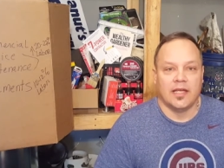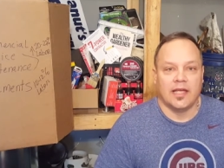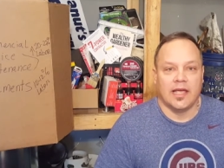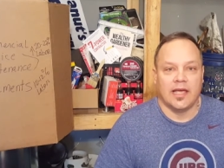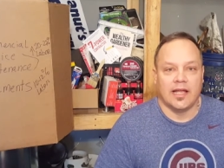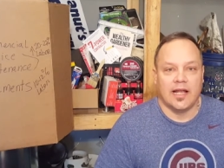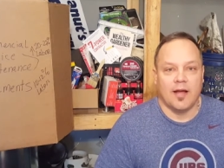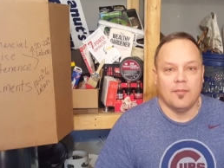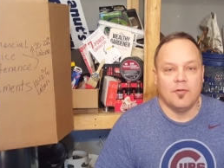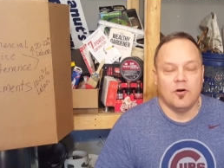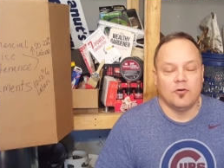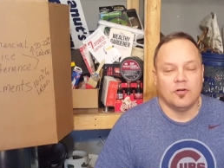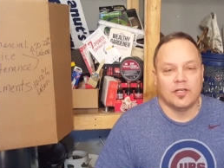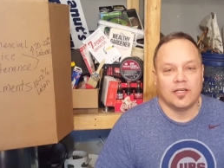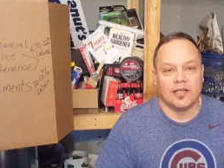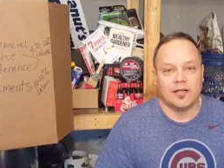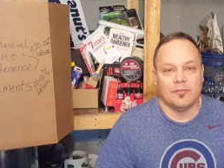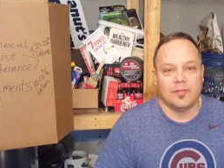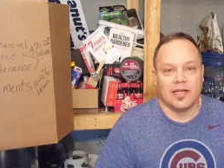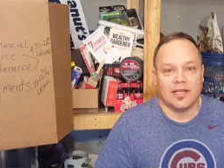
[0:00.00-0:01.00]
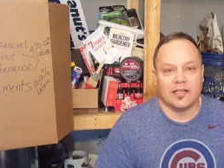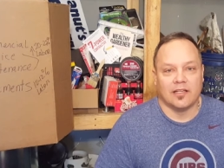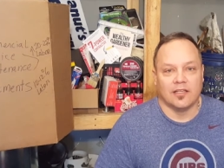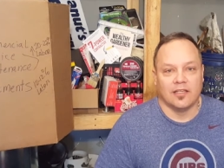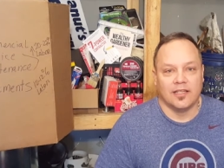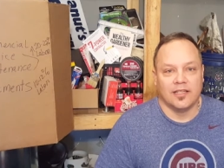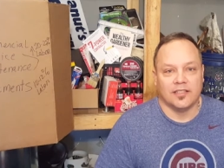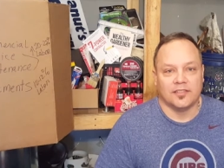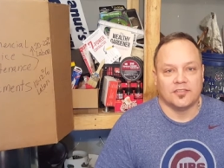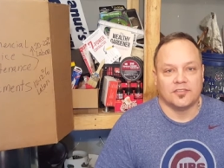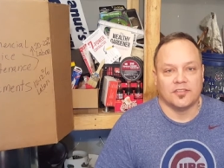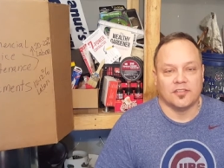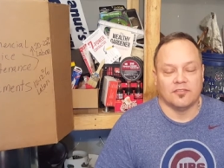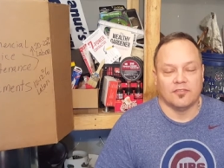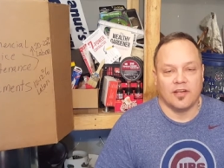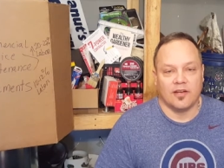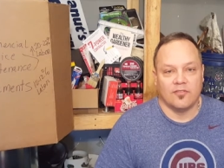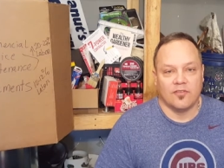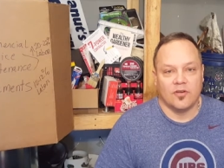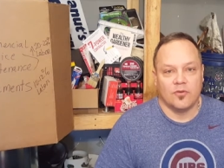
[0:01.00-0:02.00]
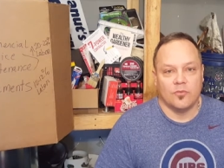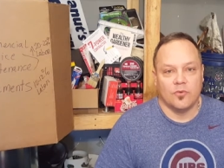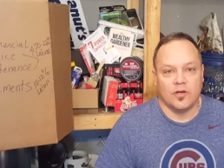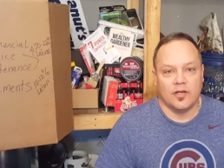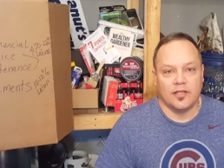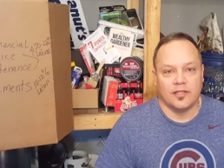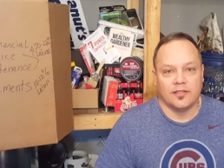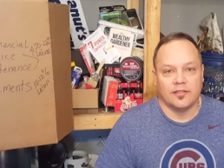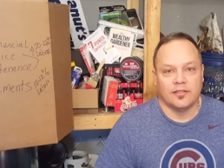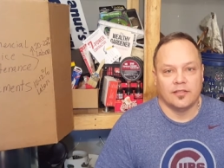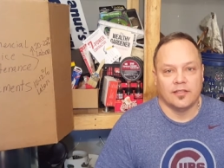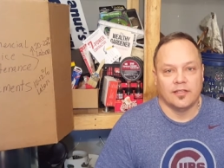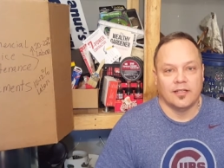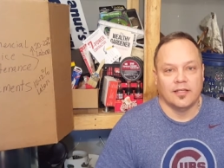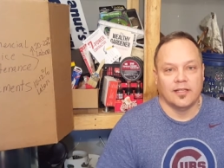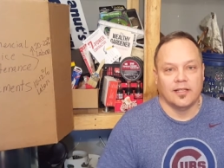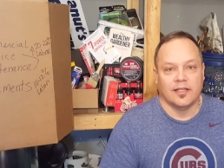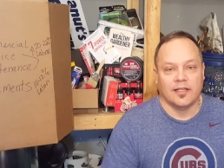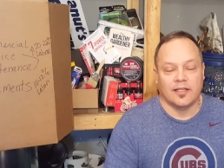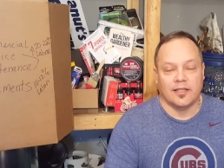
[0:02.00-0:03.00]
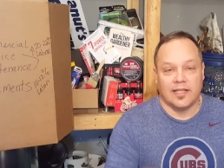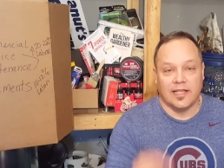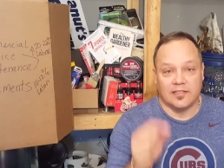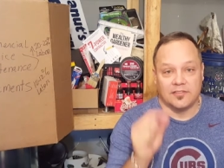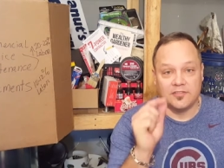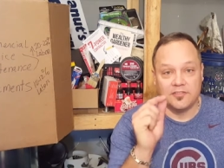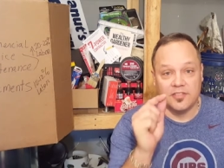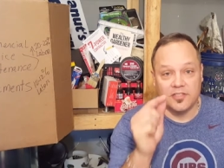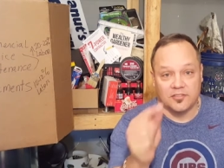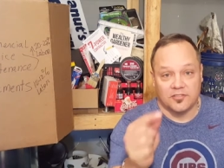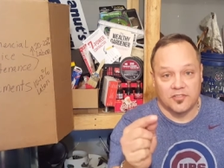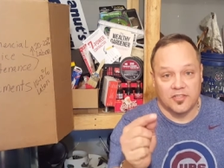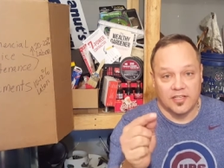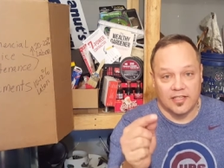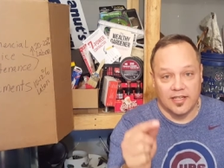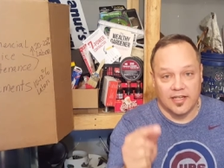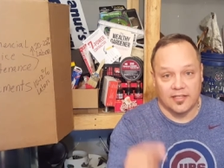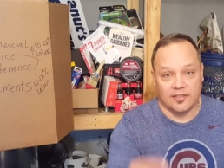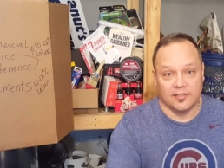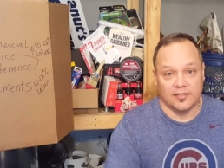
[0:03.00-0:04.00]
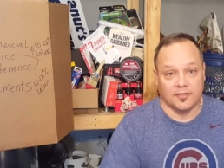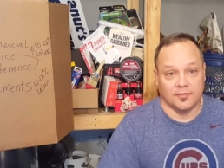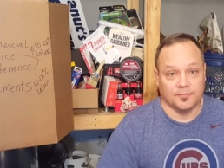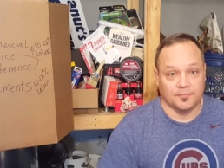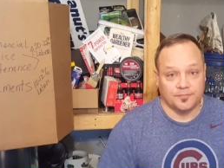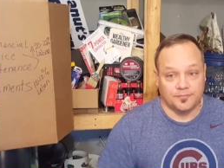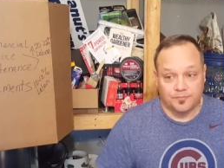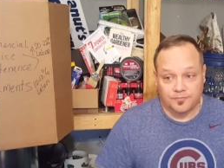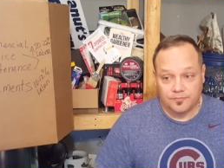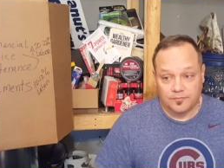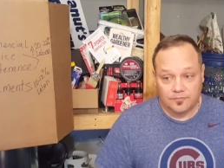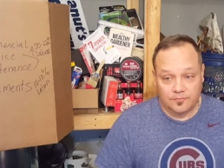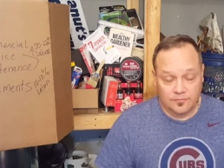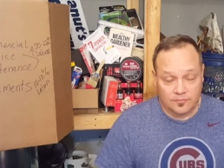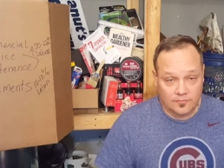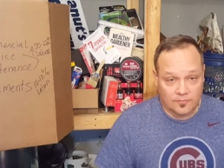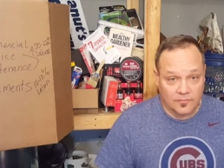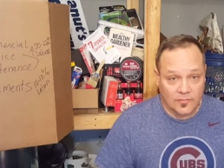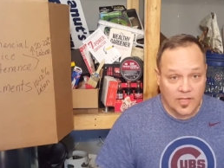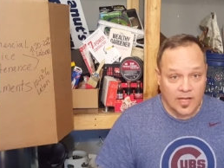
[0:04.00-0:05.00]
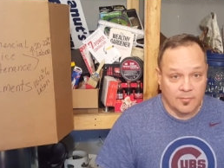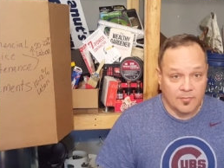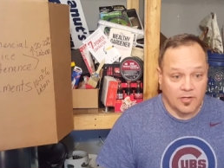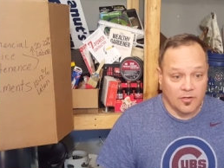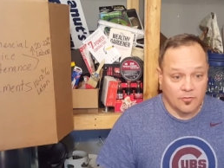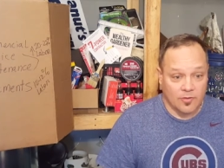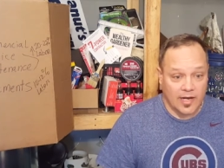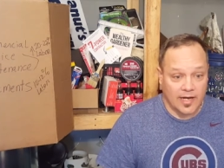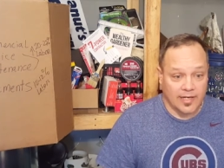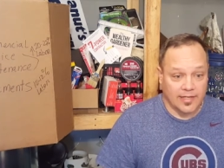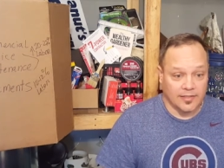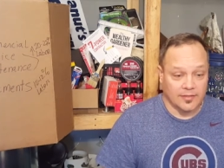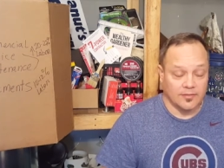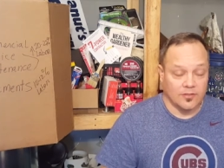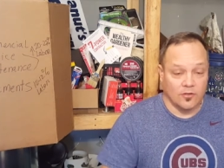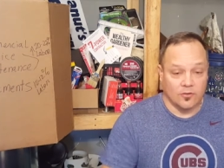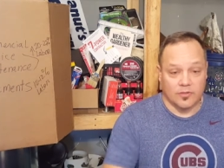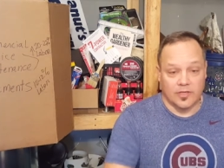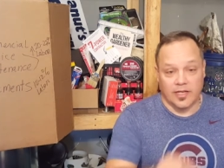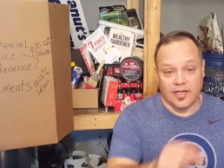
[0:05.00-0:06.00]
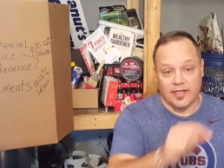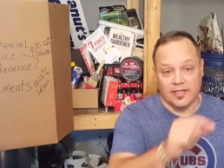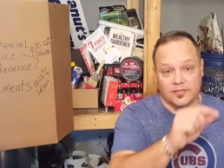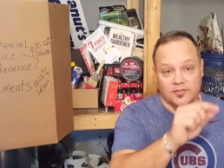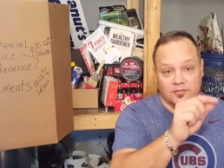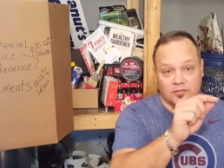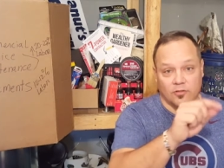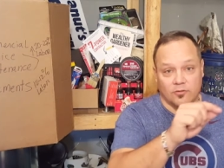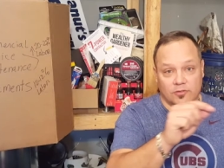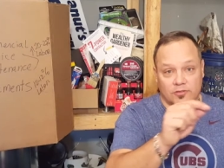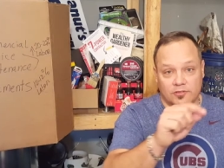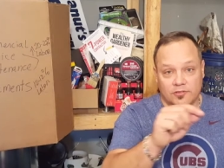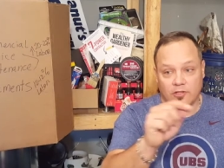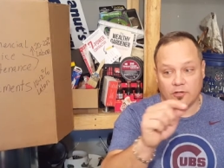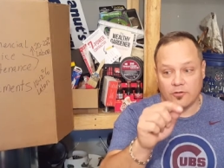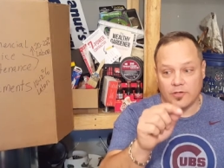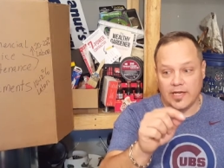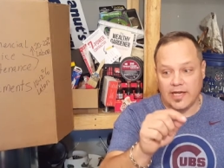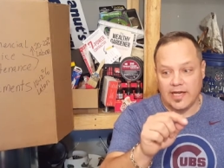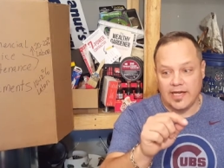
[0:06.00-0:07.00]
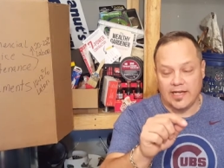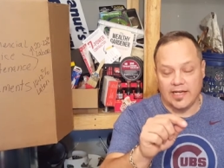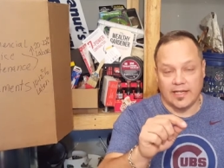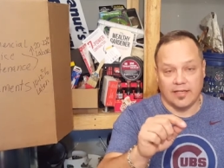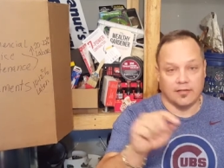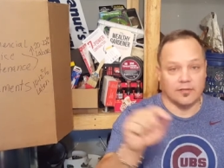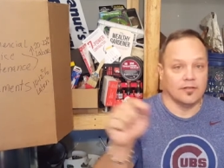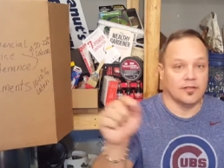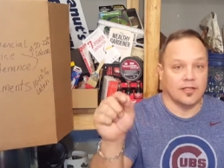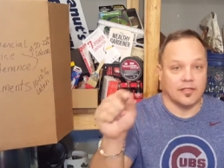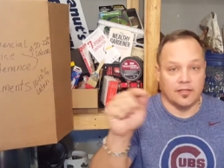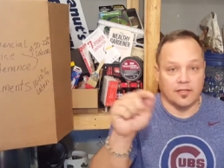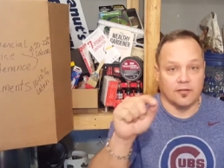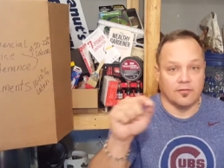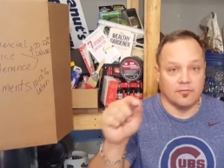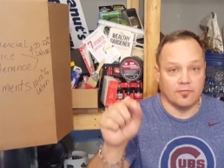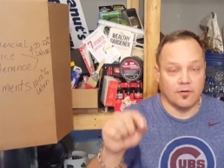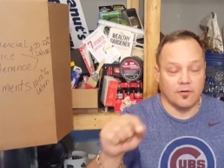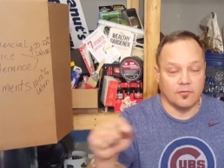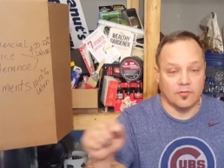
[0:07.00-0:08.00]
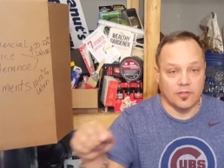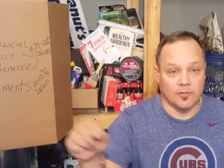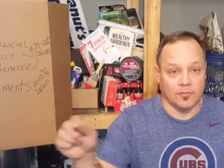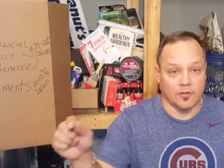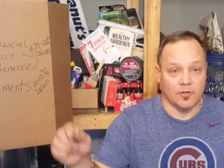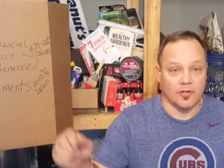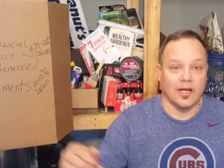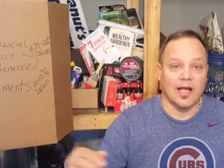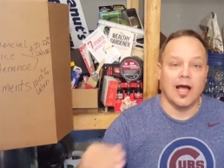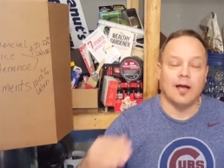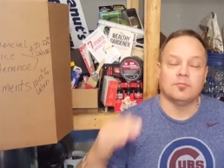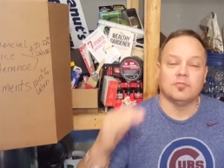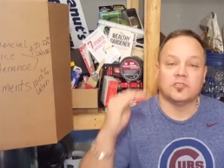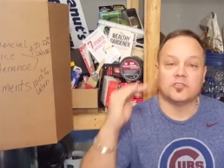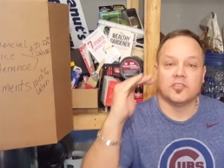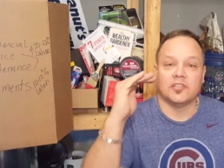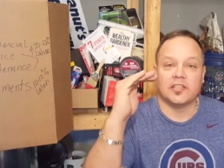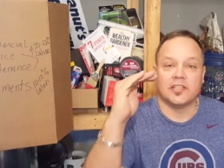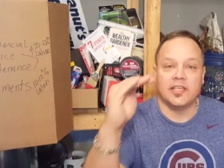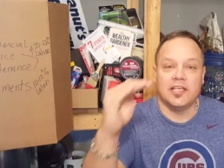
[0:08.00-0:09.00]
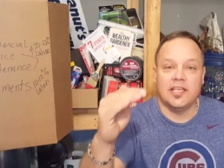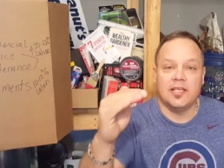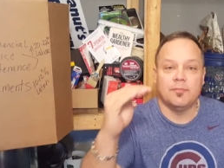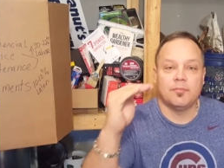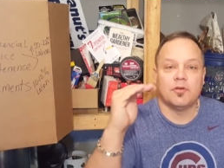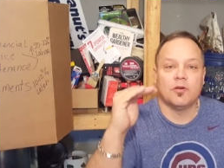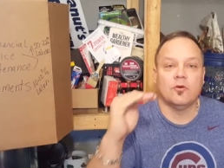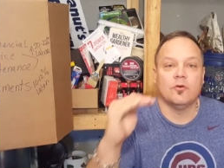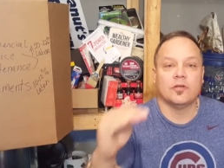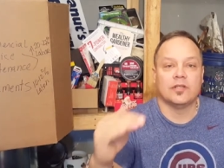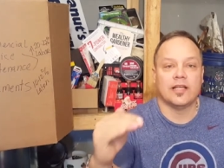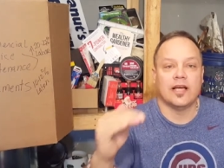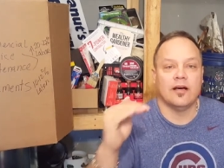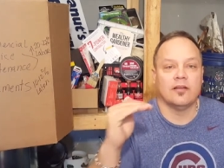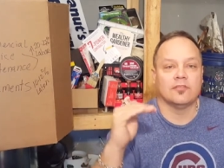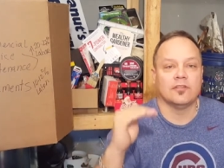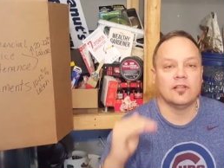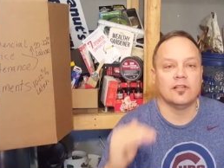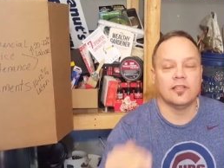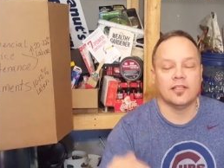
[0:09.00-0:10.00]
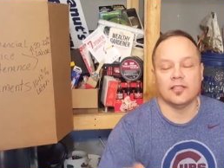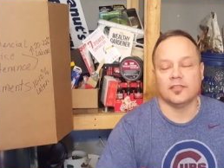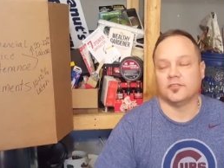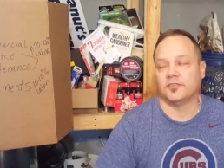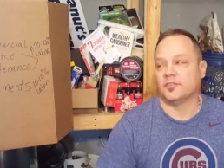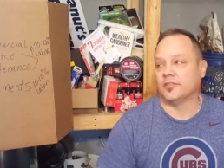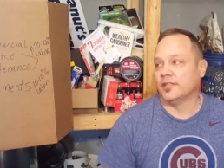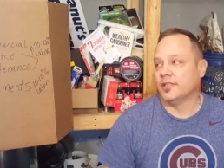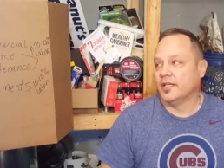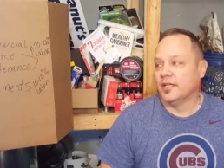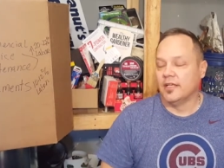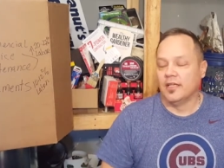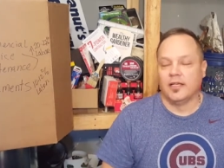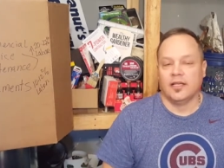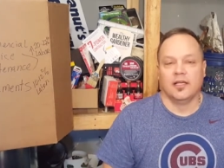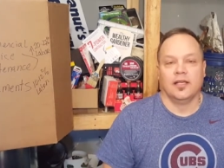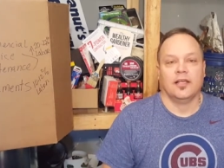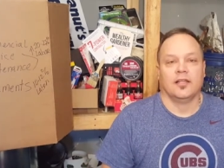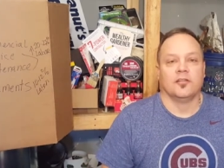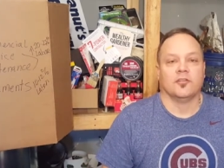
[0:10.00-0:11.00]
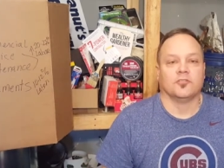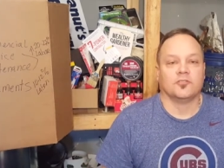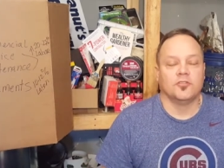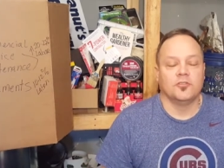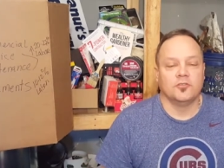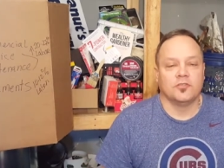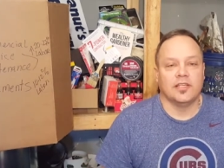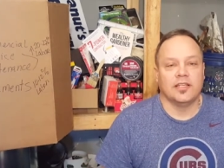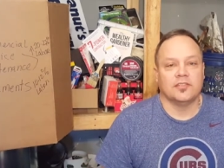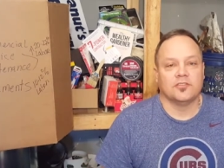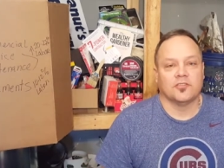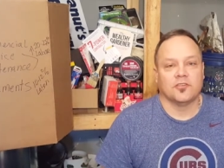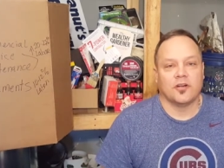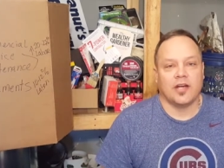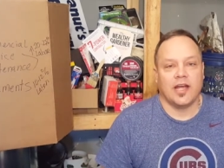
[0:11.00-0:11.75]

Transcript: And I'm only gonna make a list of everyone that's disconnected. I'm going to write, okay, so and so heating, their phone number. I'm just going to keep going down the list. There's two things that